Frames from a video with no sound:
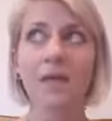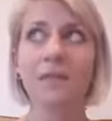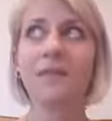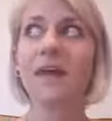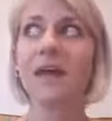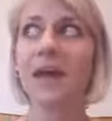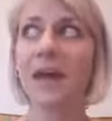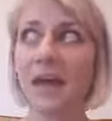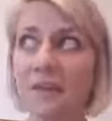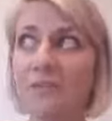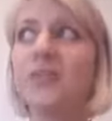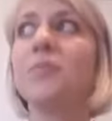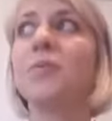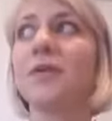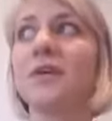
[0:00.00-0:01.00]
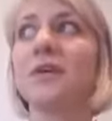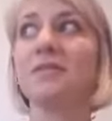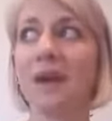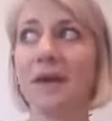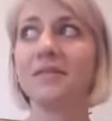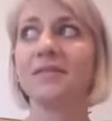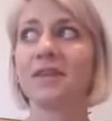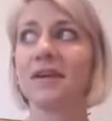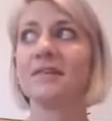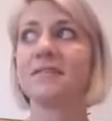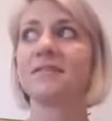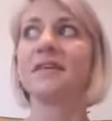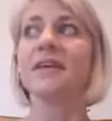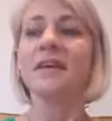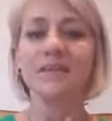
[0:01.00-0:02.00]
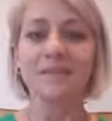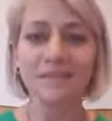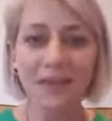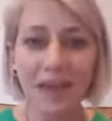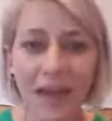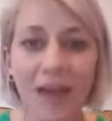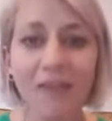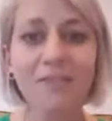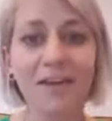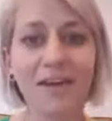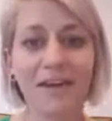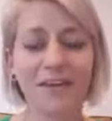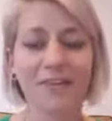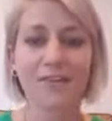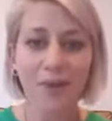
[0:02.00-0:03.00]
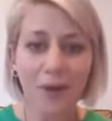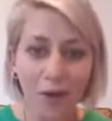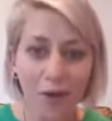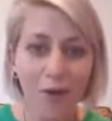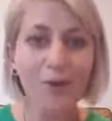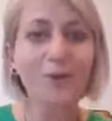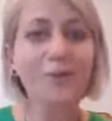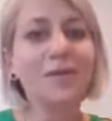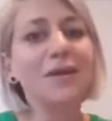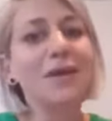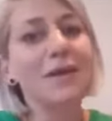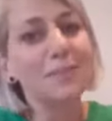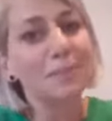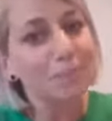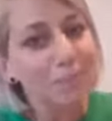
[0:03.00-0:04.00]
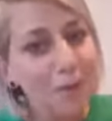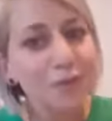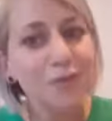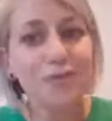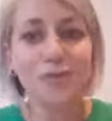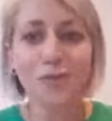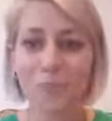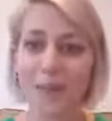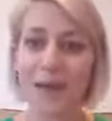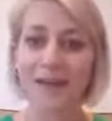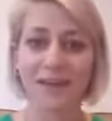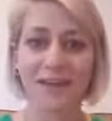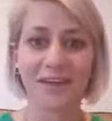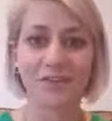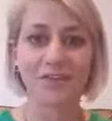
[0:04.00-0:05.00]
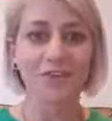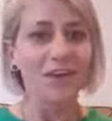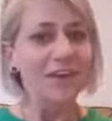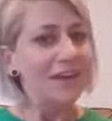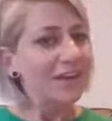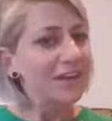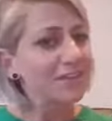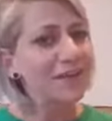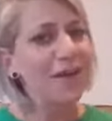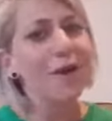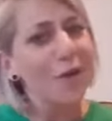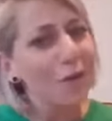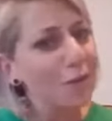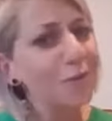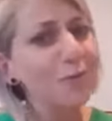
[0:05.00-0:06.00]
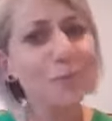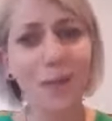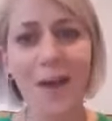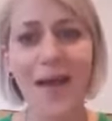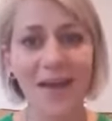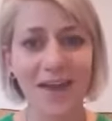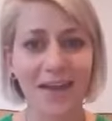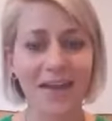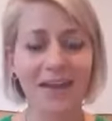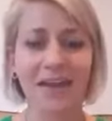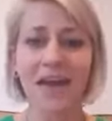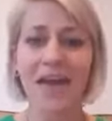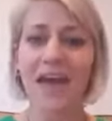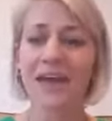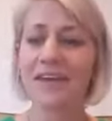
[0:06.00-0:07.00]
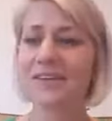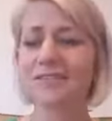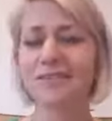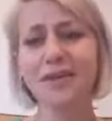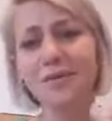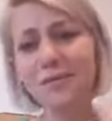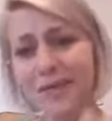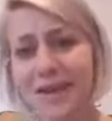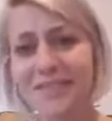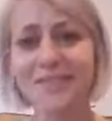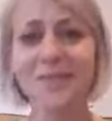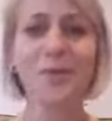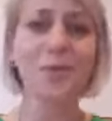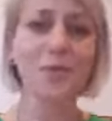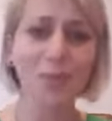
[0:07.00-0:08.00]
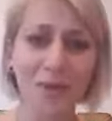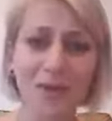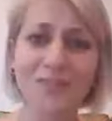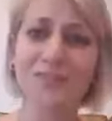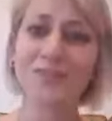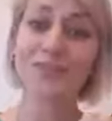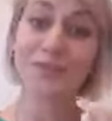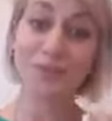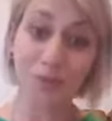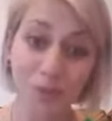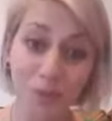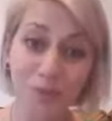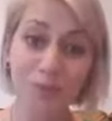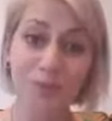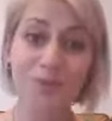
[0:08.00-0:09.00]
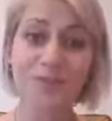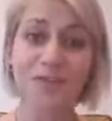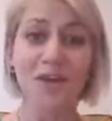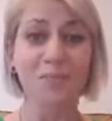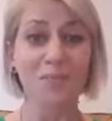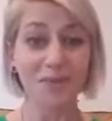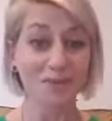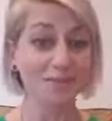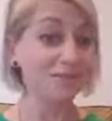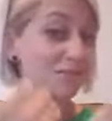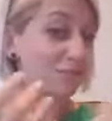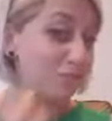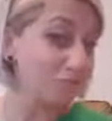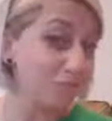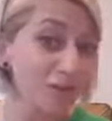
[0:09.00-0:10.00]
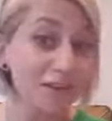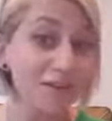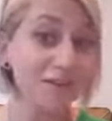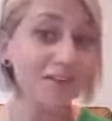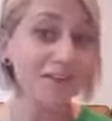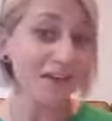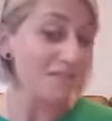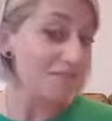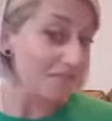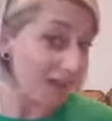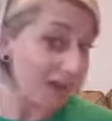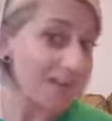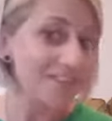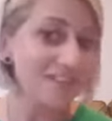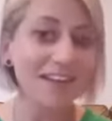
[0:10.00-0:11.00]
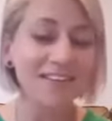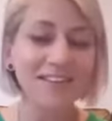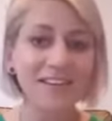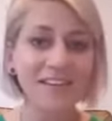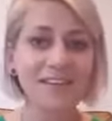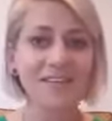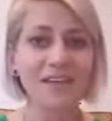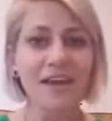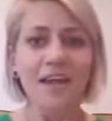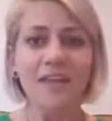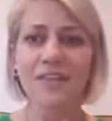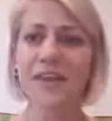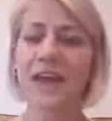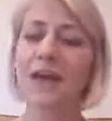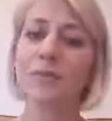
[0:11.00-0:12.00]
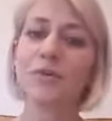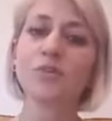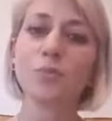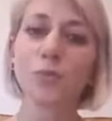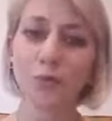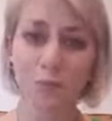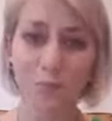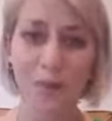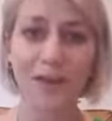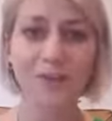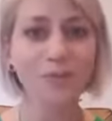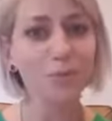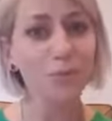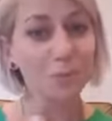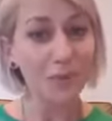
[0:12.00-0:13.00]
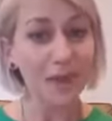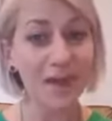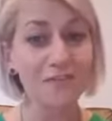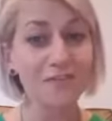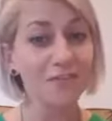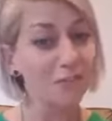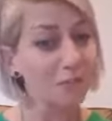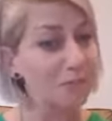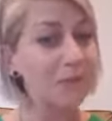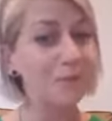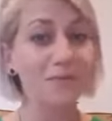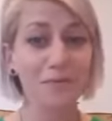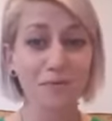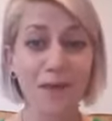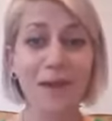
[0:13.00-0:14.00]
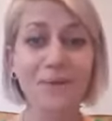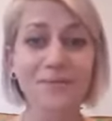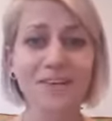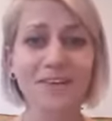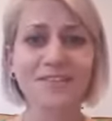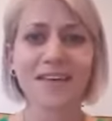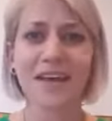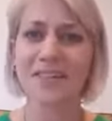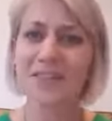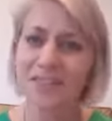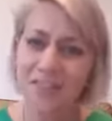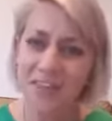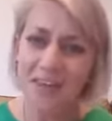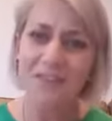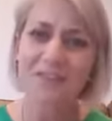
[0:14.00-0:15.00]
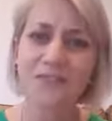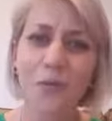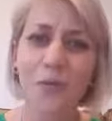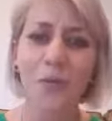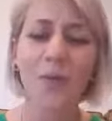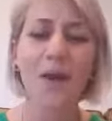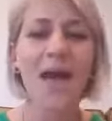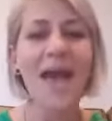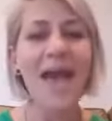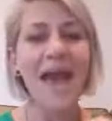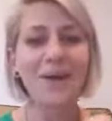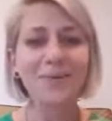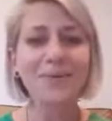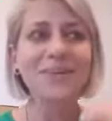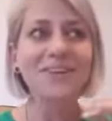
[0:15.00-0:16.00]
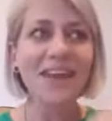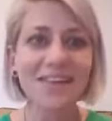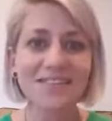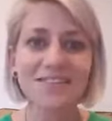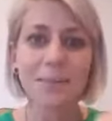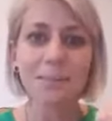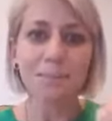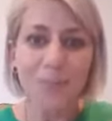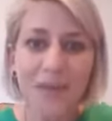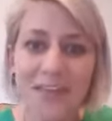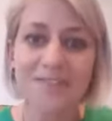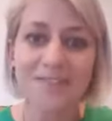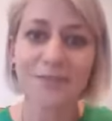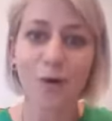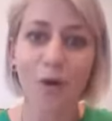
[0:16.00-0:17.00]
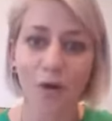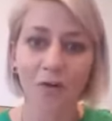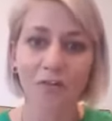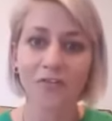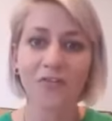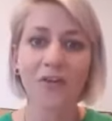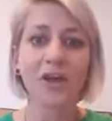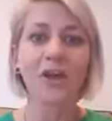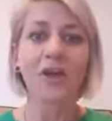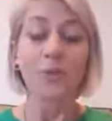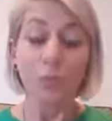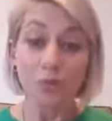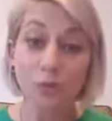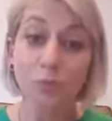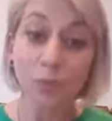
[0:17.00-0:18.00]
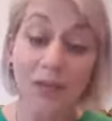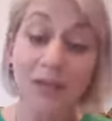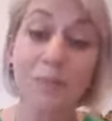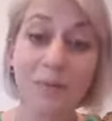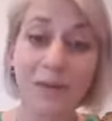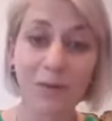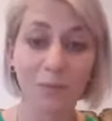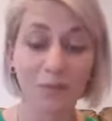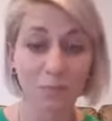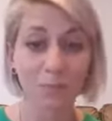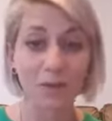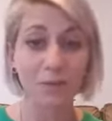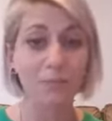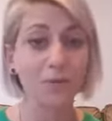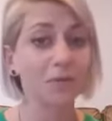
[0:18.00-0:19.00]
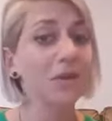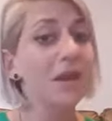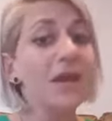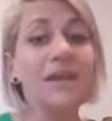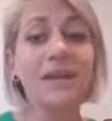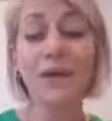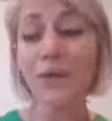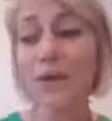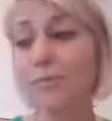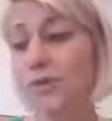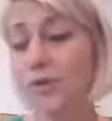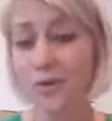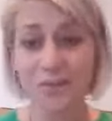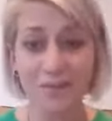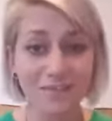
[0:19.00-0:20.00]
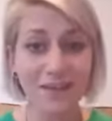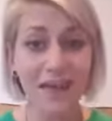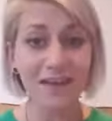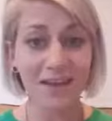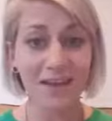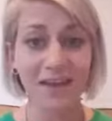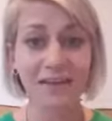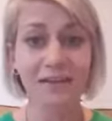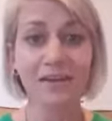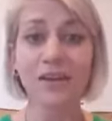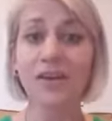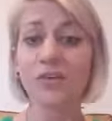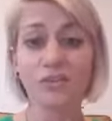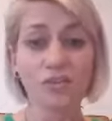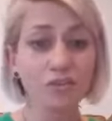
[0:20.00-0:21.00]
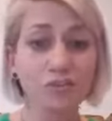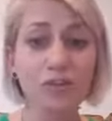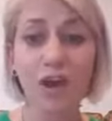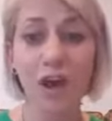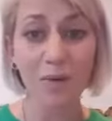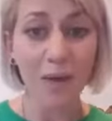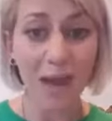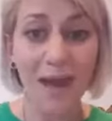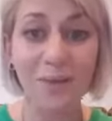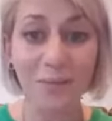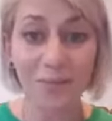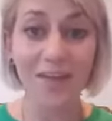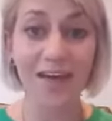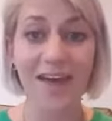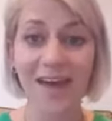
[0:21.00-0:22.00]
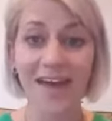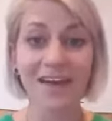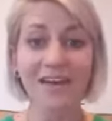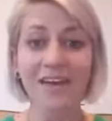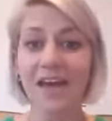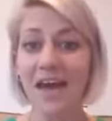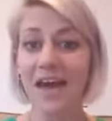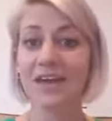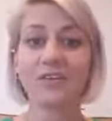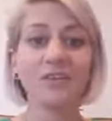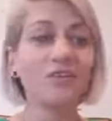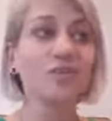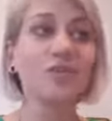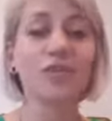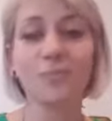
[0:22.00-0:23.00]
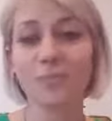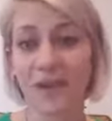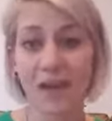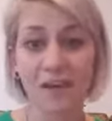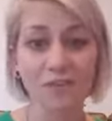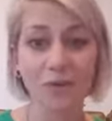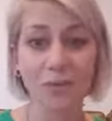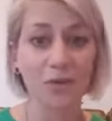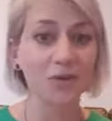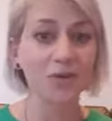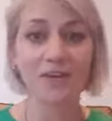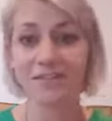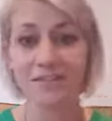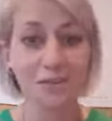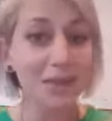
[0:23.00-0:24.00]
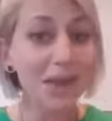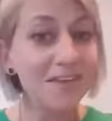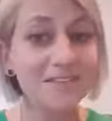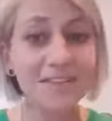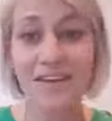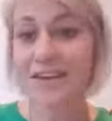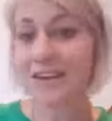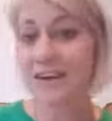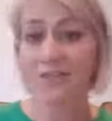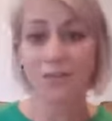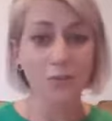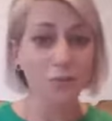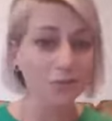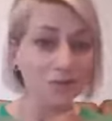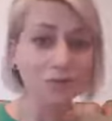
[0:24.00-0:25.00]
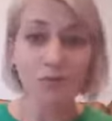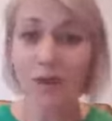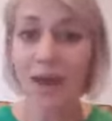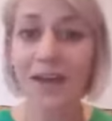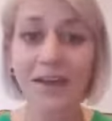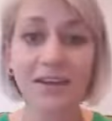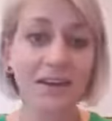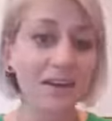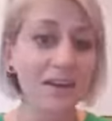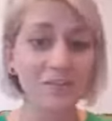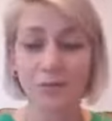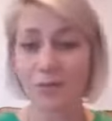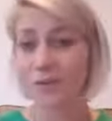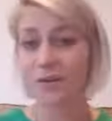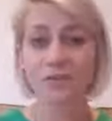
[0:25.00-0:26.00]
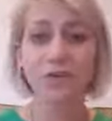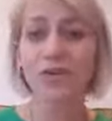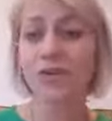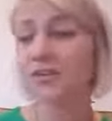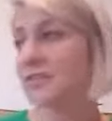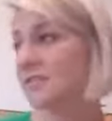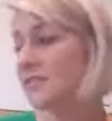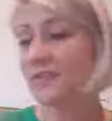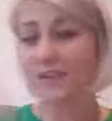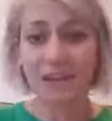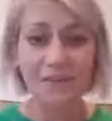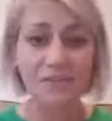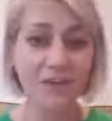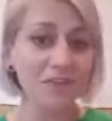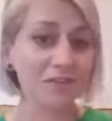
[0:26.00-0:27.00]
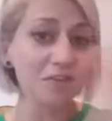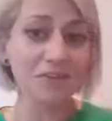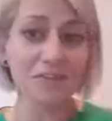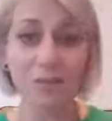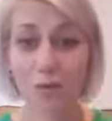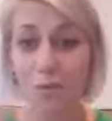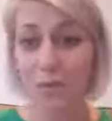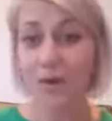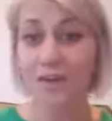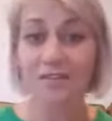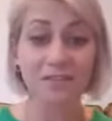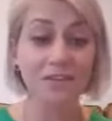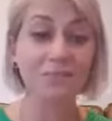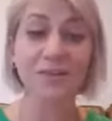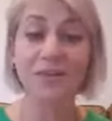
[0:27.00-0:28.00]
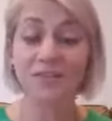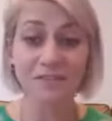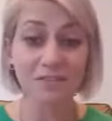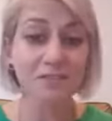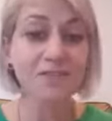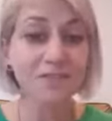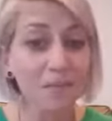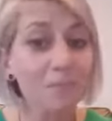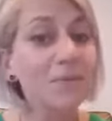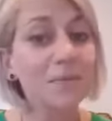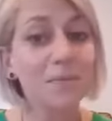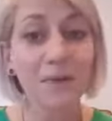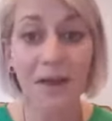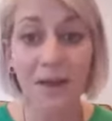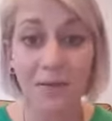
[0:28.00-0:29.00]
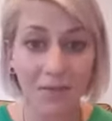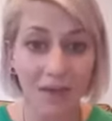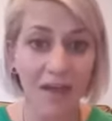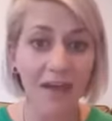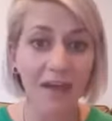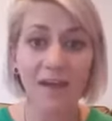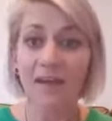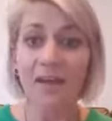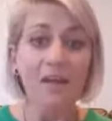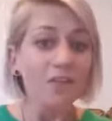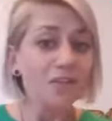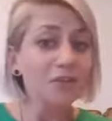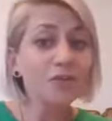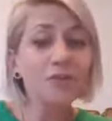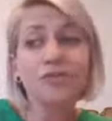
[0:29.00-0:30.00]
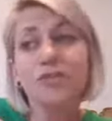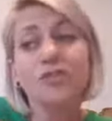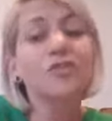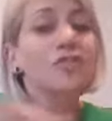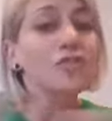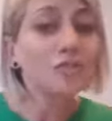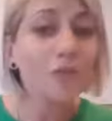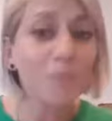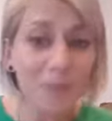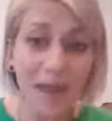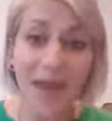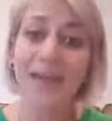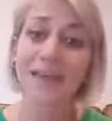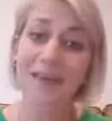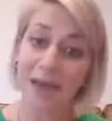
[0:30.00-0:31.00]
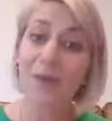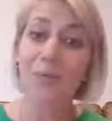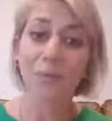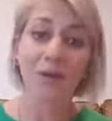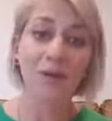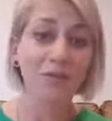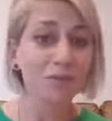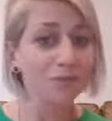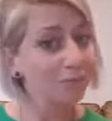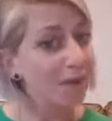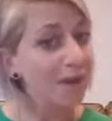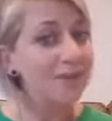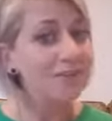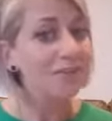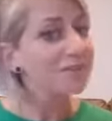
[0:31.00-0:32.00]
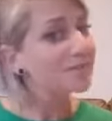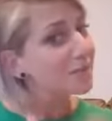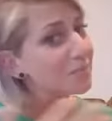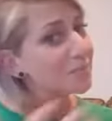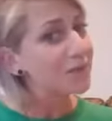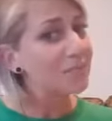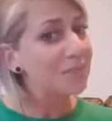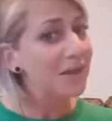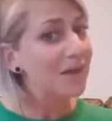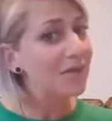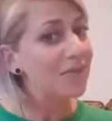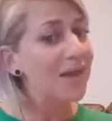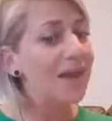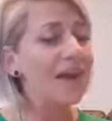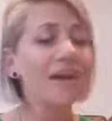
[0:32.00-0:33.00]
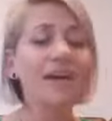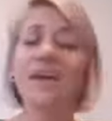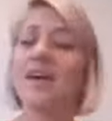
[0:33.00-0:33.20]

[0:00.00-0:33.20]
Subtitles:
that everybody around us is carrying their own emotional baggage in their own way, and it's no lesser or greater than yours because it's real and validated, then how much more compassion would we have for the people around us, and therefore how less pissed off would we be with people? Now, I'm not saying just go out there and assume that everyone is amazing and everyone is great and everyone is good and forgive every single person, because there are some people out there that you just should not be hanging out with, right? There are some people out there